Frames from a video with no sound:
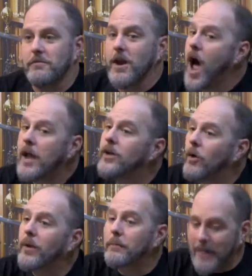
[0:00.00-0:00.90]
not
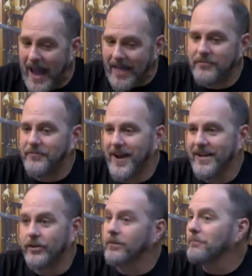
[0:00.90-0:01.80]
knowing
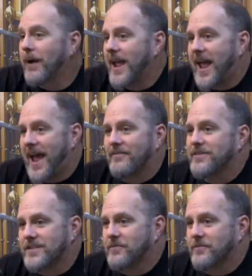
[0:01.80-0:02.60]
Pathfinder might have the same